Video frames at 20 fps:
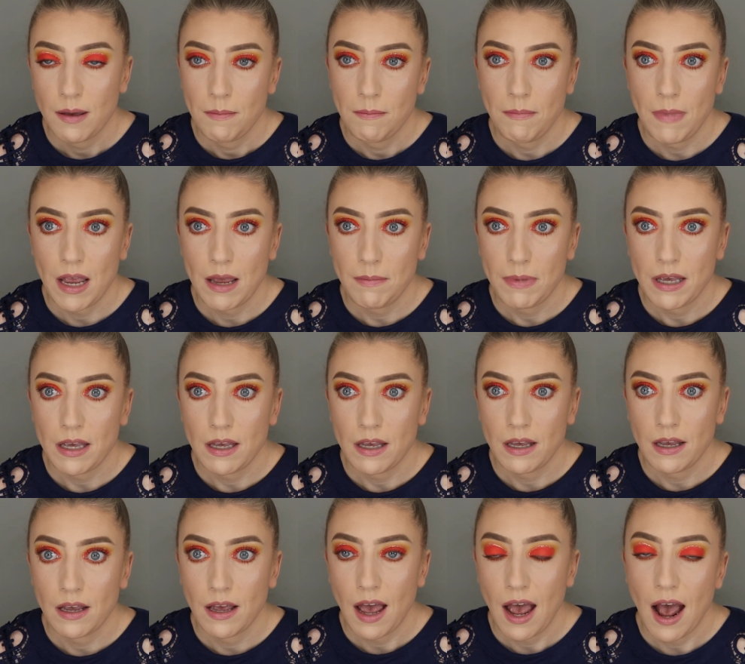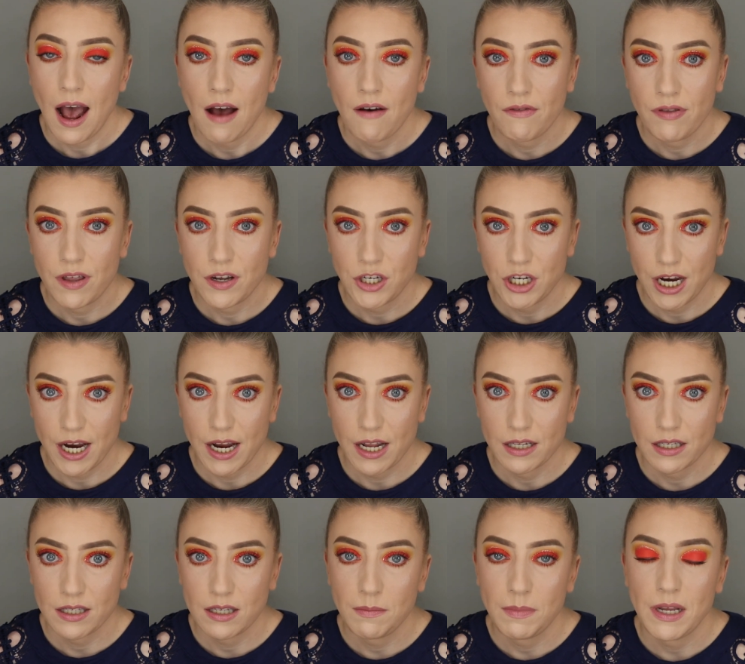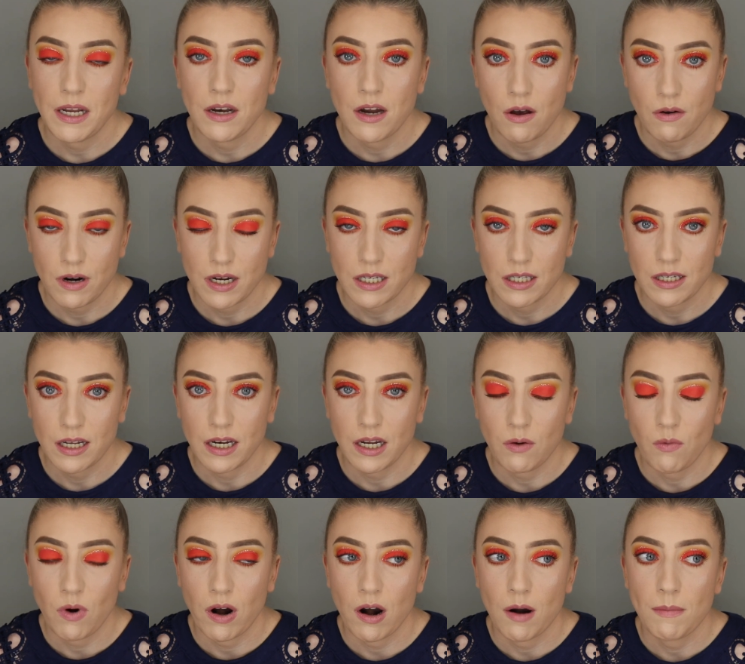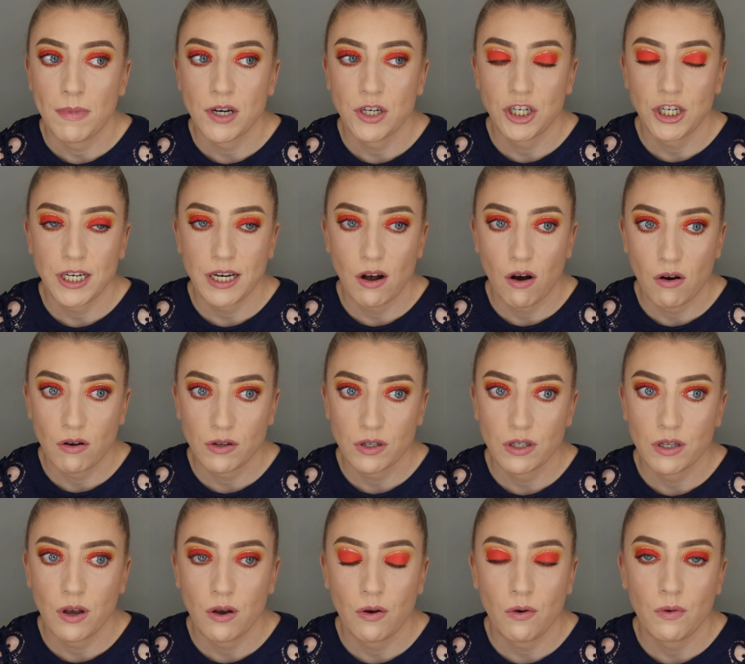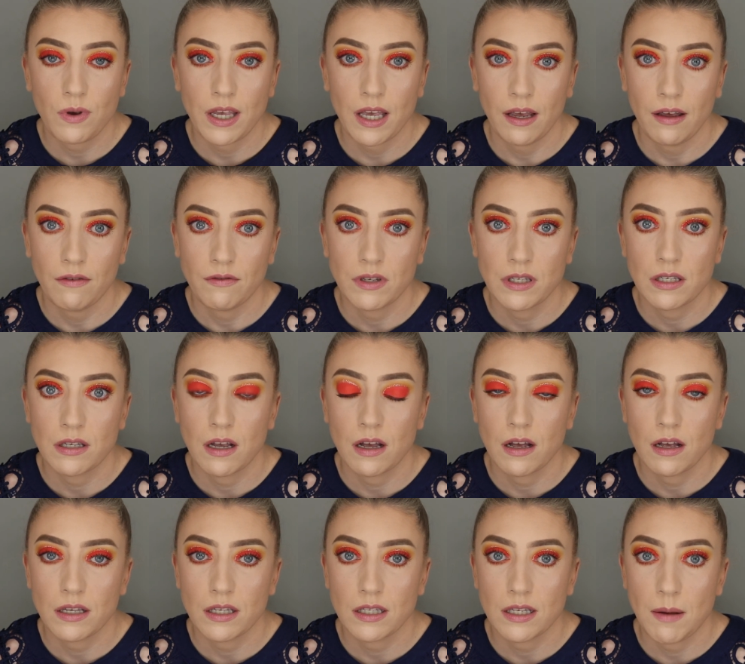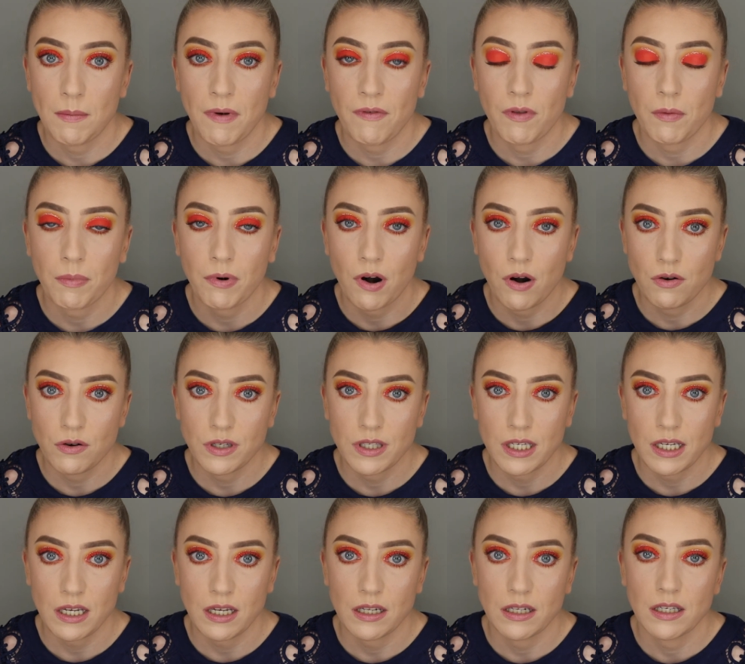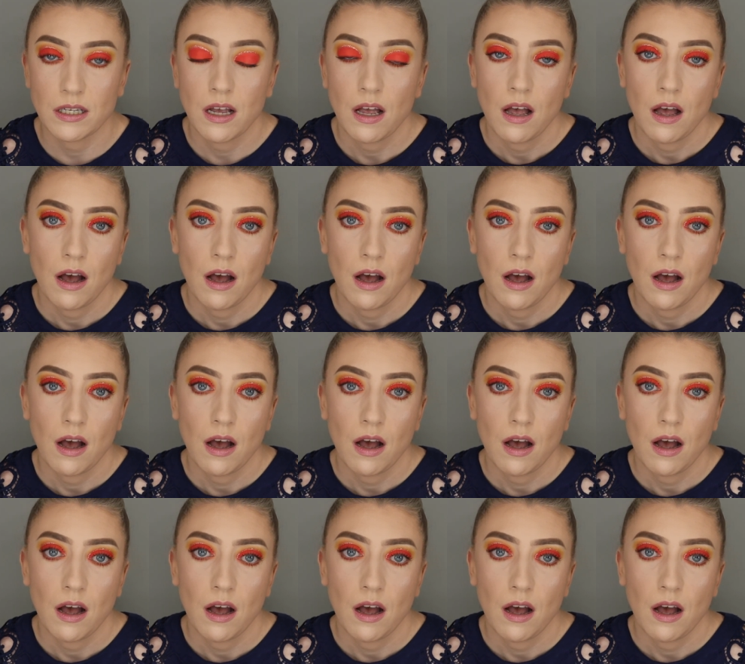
maybe have the chance to be noticed anywhere, but she also gives some of the proceeds